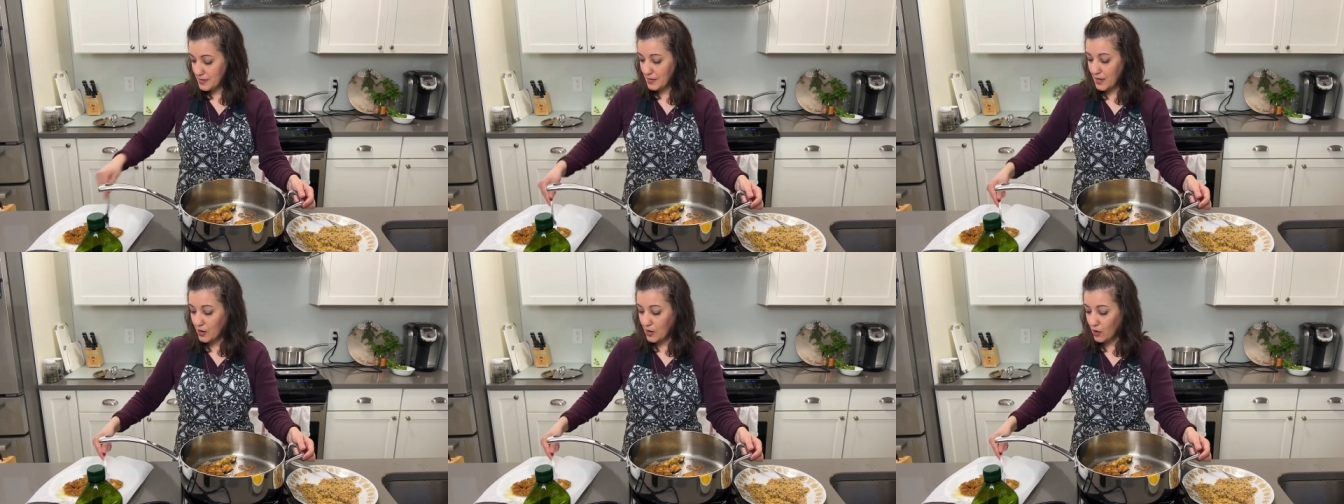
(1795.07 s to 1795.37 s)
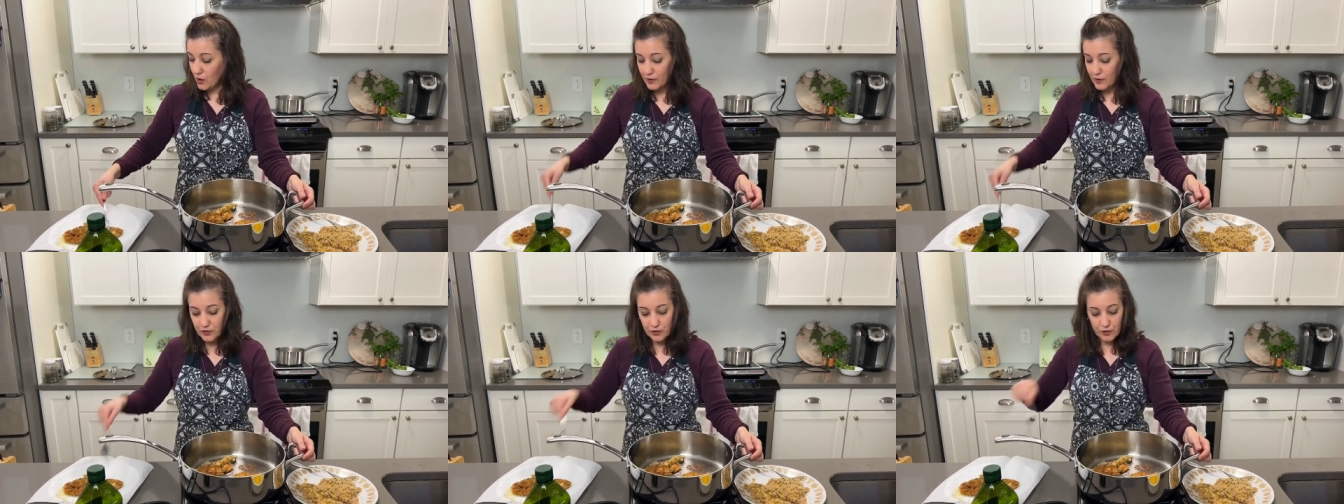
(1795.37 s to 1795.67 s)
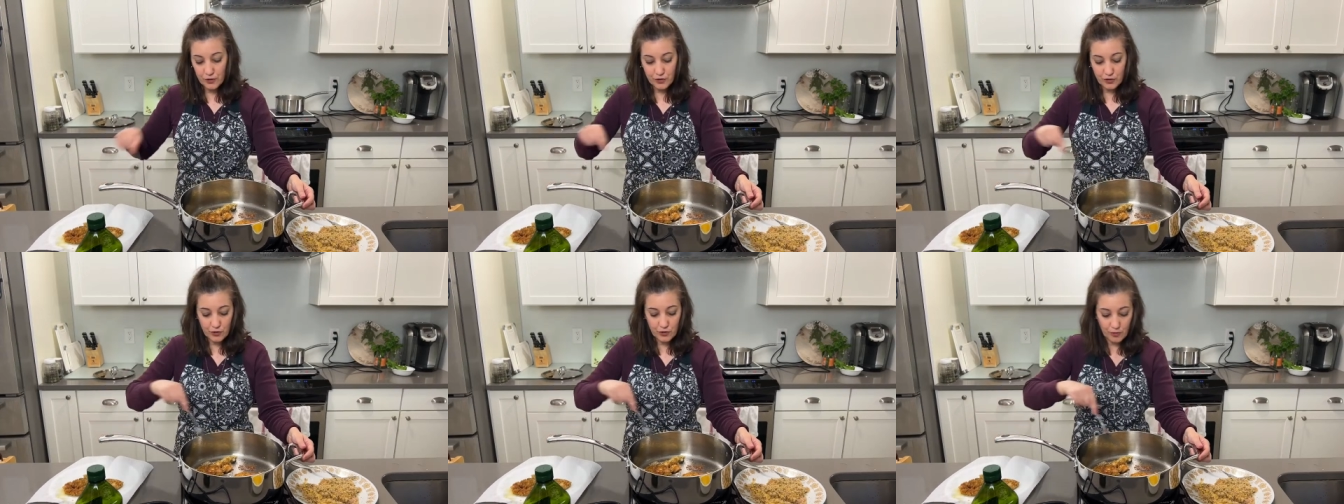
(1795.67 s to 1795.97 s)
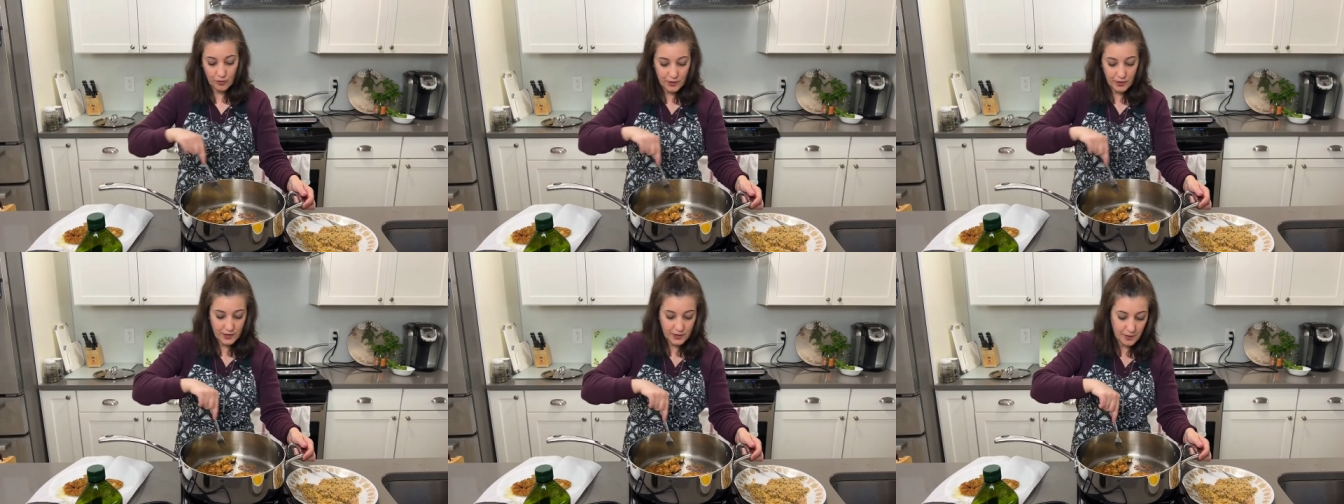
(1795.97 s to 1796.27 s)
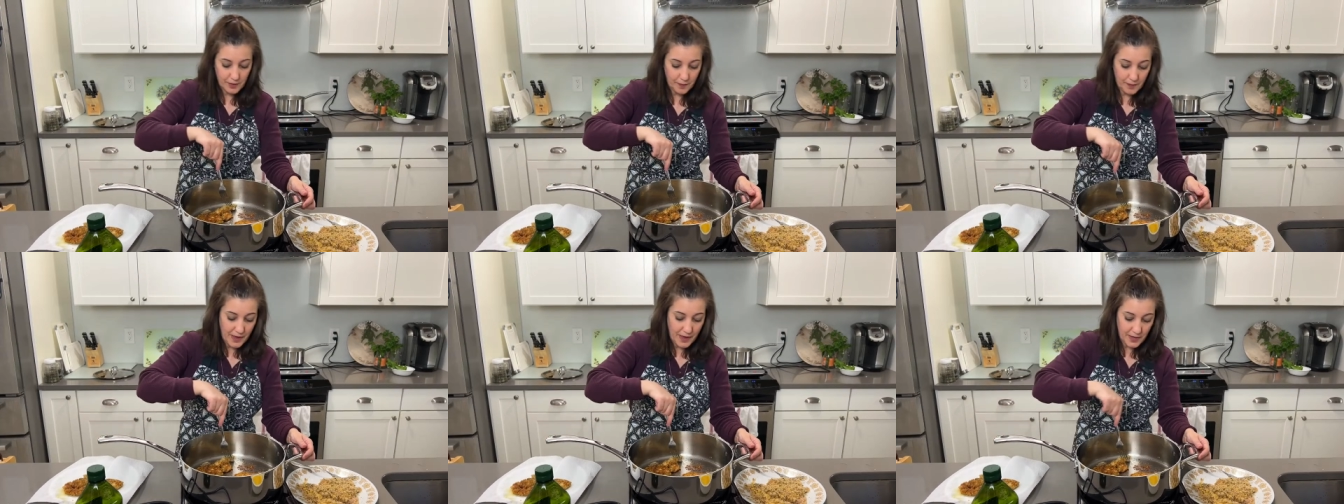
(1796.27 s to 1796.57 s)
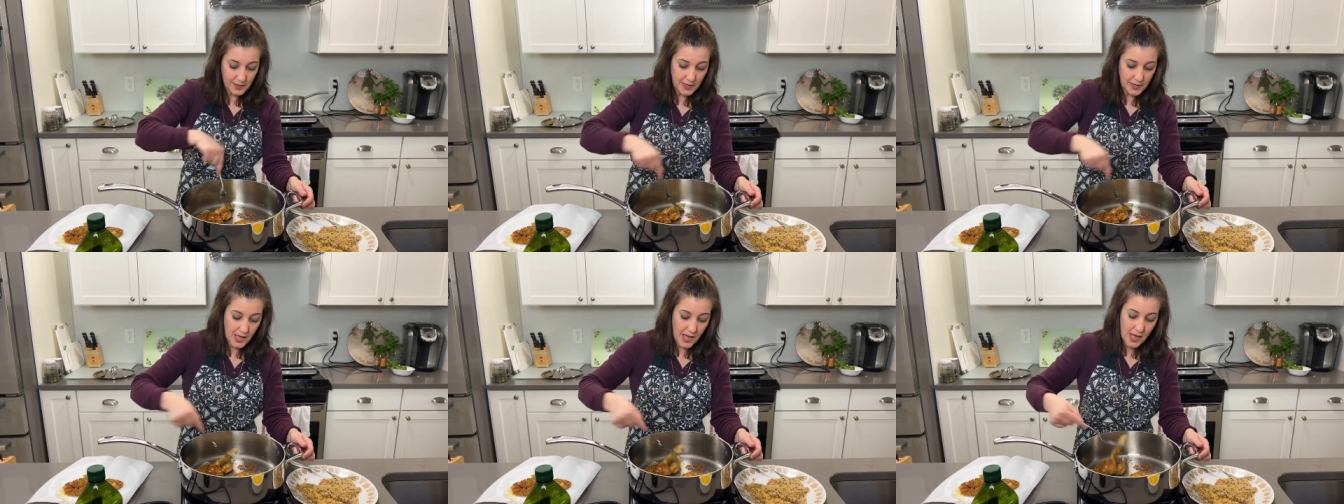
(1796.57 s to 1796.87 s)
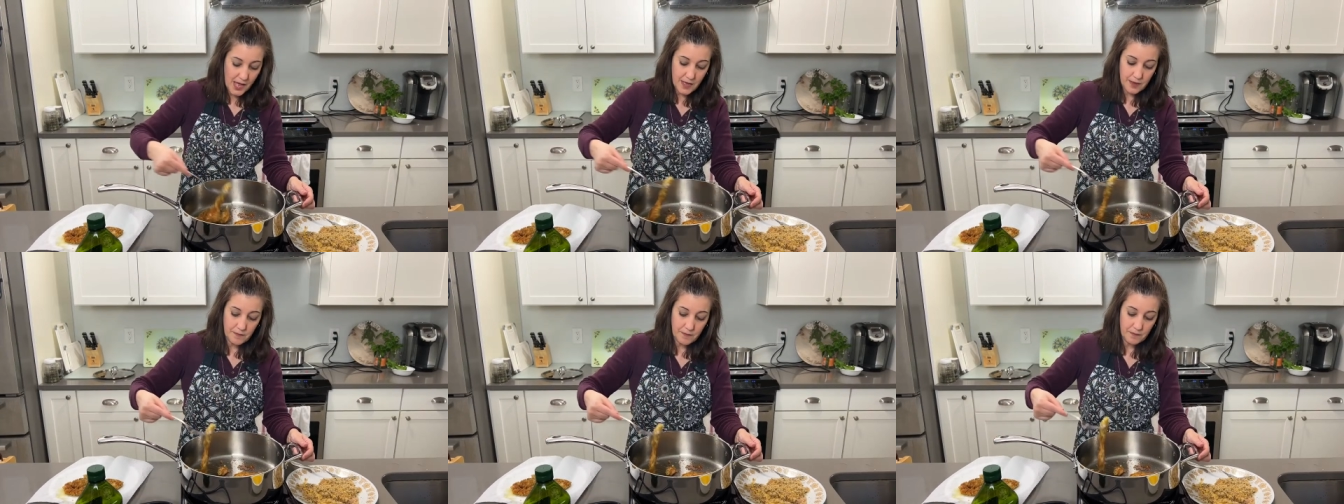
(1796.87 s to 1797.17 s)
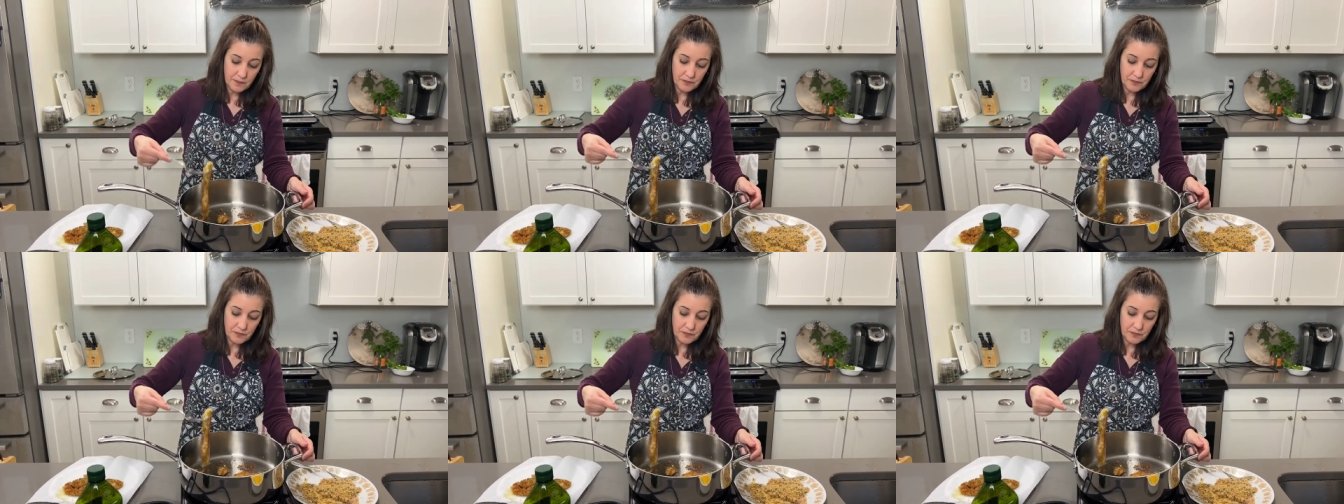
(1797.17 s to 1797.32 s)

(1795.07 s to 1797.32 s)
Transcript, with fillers: I always heard stories about that.